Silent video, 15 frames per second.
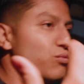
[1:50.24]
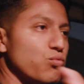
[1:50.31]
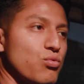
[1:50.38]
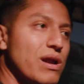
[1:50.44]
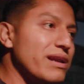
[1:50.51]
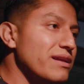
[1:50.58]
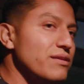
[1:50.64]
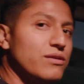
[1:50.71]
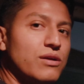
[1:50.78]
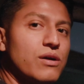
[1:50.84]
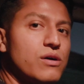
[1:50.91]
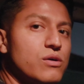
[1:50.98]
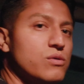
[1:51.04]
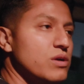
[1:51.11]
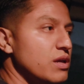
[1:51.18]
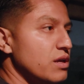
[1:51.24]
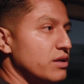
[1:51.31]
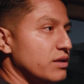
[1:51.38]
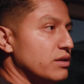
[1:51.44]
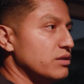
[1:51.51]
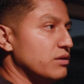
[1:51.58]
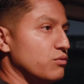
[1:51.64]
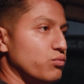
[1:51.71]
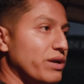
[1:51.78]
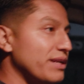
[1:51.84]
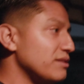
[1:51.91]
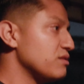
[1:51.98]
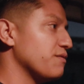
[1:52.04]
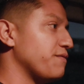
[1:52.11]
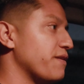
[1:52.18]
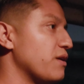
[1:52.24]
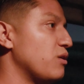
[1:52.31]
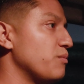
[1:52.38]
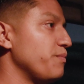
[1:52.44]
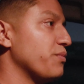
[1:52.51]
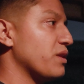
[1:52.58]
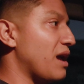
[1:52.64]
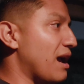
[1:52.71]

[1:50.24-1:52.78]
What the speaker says: ready to go, ready to film.